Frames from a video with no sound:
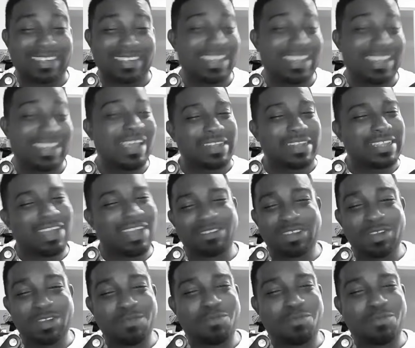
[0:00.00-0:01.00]
without the
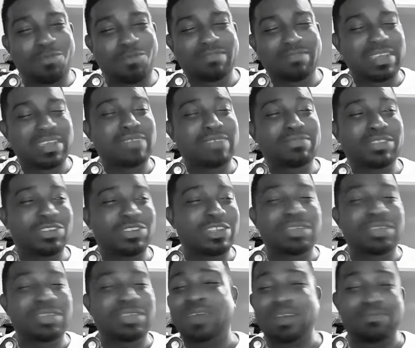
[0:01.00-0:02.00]
opponent being able to need
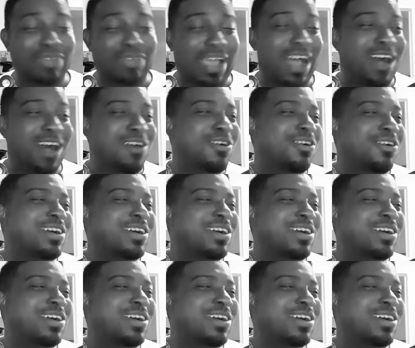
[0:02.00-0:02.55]
our